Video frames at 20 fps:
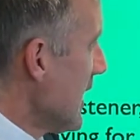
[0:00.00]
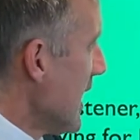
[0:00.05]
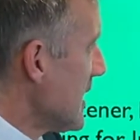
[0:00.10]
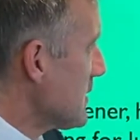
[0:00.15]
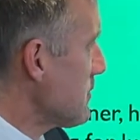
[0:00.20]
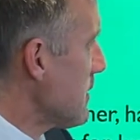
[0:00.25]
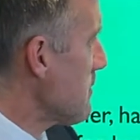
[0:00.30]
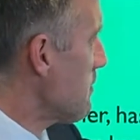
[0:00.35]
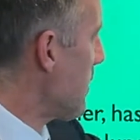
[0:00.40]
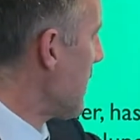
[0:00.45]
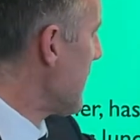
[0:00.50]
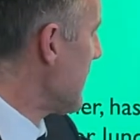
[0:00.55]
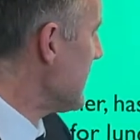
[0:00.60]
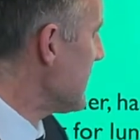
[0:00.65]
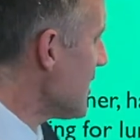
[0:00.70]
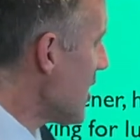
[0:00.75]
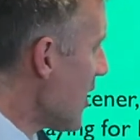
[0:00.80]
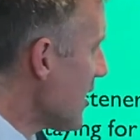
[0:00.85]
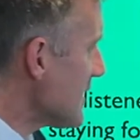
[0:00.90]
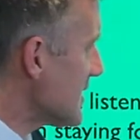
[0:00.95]
has been playing
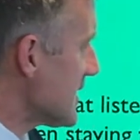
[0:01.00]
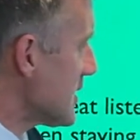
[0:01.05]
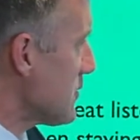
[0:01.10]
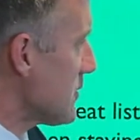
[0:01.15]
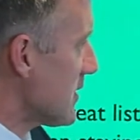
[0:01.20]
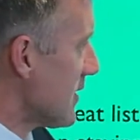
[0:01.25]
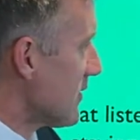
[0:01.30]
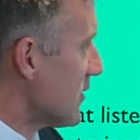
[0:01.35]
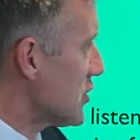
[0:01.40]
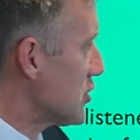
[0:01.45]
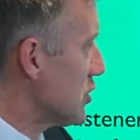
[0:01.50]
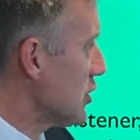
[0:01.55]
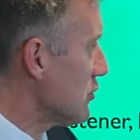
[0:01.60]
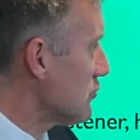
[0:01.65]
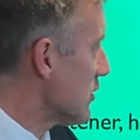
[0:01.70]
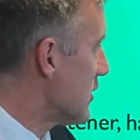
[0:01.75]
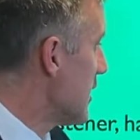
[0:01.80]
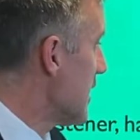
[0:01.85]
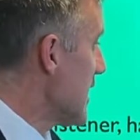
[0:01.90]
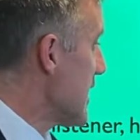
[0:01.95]
nicely with other
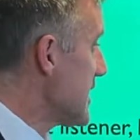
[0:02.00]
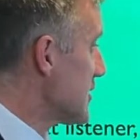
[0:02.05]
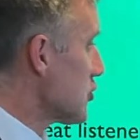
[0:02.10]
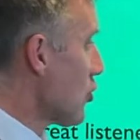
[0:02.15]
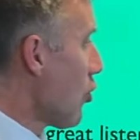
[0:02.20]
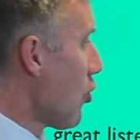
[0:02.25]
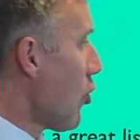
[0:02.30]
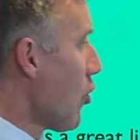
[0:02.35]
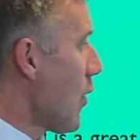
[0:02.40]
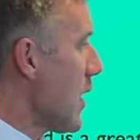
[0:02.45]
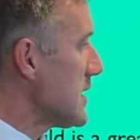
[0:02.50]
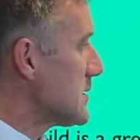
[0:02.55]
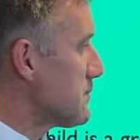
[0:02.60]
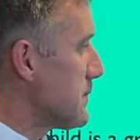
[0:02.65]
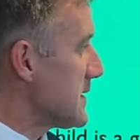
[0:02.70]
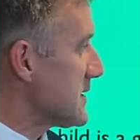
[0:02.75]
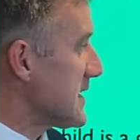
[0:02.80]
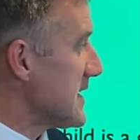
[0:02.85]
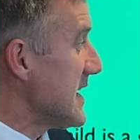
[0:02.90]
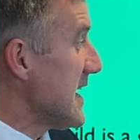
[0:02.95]
children, is always
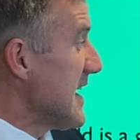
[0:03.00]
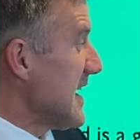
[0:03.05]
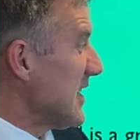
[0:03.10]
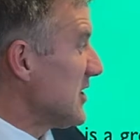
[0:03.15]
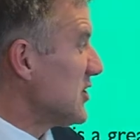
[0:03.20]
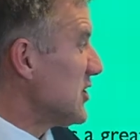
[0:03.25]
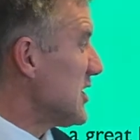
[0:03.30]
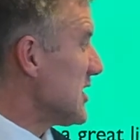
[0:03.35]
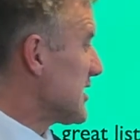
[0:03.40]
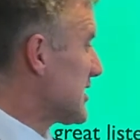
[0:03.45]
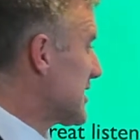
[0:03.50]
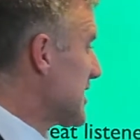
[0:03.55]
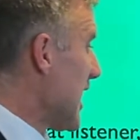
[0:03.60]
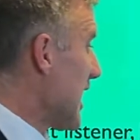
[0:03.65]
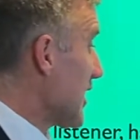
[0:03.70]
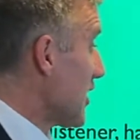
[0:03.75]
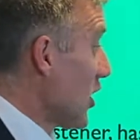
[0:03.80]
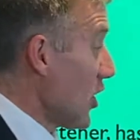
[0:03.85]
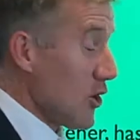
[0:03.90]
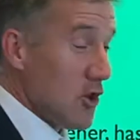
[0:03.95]
busy, and she has
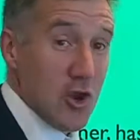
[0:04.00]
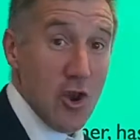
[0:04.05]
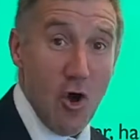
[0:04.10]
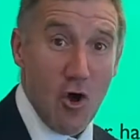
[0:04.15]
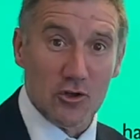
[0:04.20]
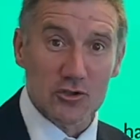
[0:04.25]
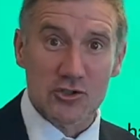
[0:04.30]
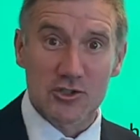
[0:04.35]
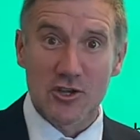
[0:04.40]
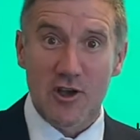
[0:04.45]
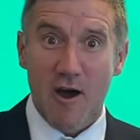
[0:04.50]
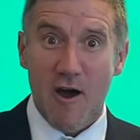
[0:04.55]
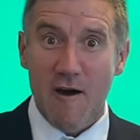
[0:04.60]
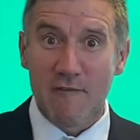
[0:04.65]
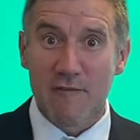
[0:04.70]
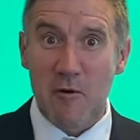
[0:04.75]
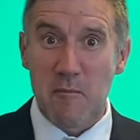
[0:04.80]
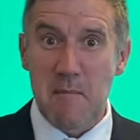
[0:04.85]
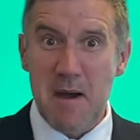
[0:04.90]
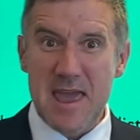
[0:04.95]
done lots of
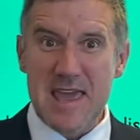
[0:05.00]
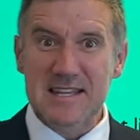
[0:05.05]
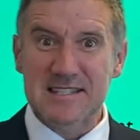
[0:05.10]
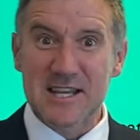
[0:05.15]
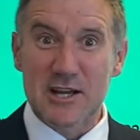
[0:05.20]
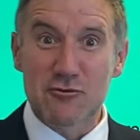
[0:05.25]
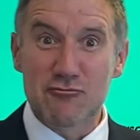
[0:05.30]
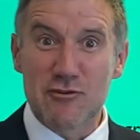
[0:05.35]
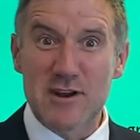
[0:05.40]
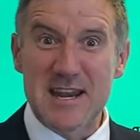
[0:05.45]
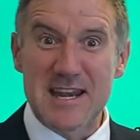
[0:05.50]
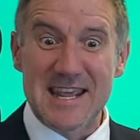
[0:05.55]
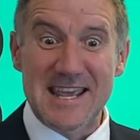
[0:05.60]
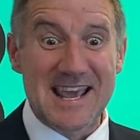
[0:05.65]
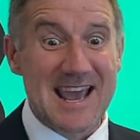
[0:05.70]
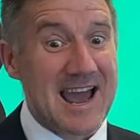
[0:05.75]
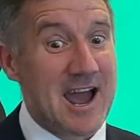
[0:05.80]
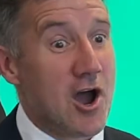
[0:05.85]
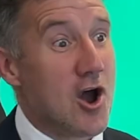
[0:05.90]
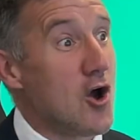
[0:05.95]
amazing reading
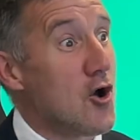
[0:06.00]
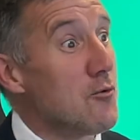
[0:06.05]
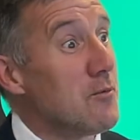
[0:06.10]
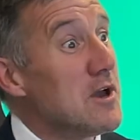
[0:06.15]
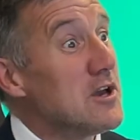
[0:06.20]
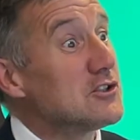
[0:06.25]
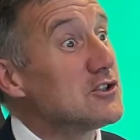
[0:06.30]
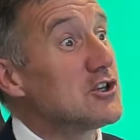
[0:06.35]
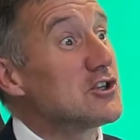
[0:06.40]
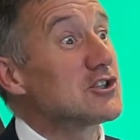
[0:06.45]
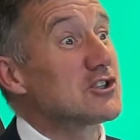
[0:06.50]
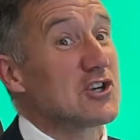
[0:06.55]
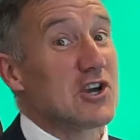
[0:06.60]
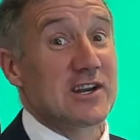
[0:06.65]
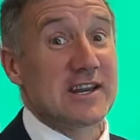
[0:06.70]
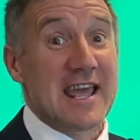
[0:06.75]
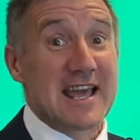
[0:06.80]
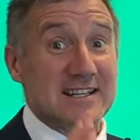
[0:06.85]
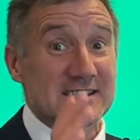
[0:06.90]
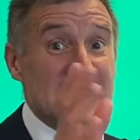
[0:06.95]
at home. She
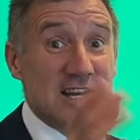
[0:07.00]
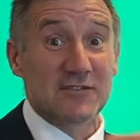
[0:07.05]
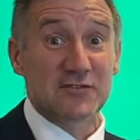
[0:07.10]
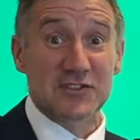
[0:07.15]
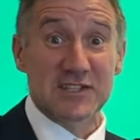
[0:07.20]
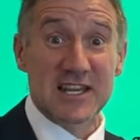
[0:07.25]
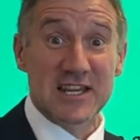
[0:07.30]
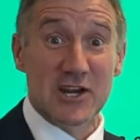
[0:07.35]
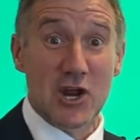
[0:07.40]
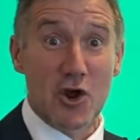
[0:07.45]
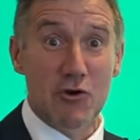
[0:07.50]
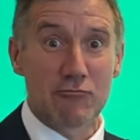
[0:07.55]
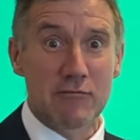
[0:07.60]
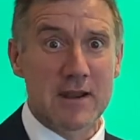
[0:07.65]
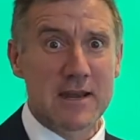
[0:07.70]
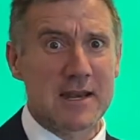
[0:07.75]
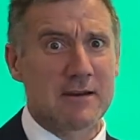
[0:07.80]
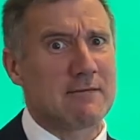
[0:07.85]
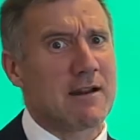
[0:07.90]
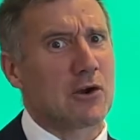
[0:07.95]
certainly has, and I've seen her
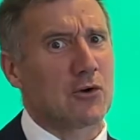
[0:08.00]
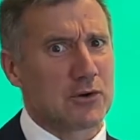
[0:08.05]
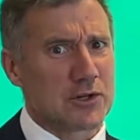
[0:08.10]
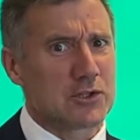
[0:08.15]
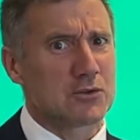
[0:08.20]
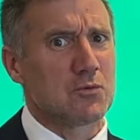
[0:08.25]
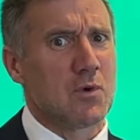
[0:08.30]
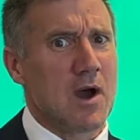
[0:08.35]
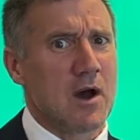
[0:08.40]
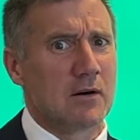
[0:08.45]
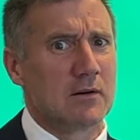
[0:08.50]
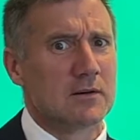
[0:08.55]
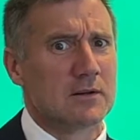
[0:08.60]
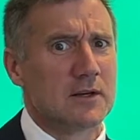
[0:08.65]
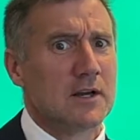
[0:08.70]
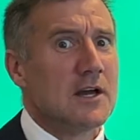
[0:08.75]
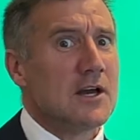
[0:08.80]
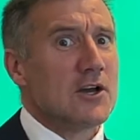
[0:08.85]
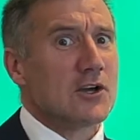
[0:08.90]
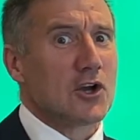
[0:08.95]
reading record as well.
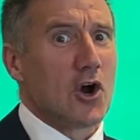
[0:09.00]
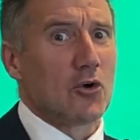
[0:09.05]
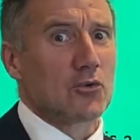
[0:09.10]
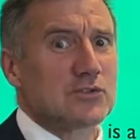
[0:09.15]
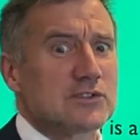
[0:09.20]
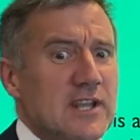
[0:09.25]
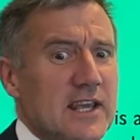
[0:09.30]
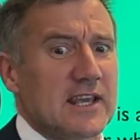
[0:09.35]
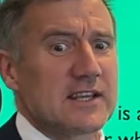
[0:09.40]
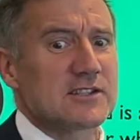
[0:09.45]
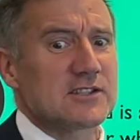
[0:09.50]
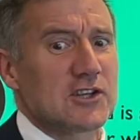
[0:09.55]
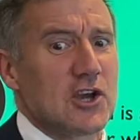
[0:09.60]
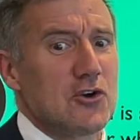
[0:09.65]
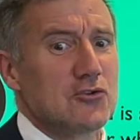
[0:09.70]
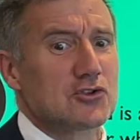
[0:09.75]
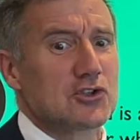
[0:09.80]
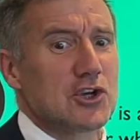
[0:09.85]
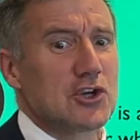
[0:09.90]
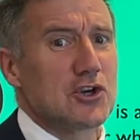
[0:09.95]
Golden tickets
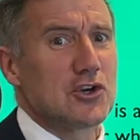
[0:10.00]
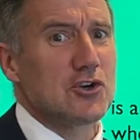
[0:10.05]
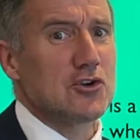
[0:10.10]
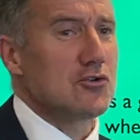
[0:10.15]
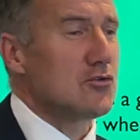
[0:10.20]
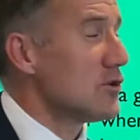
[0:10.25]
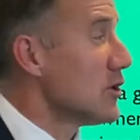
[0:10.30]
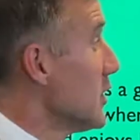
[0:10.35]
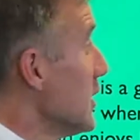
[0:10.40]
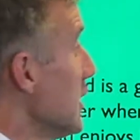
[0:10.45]
go to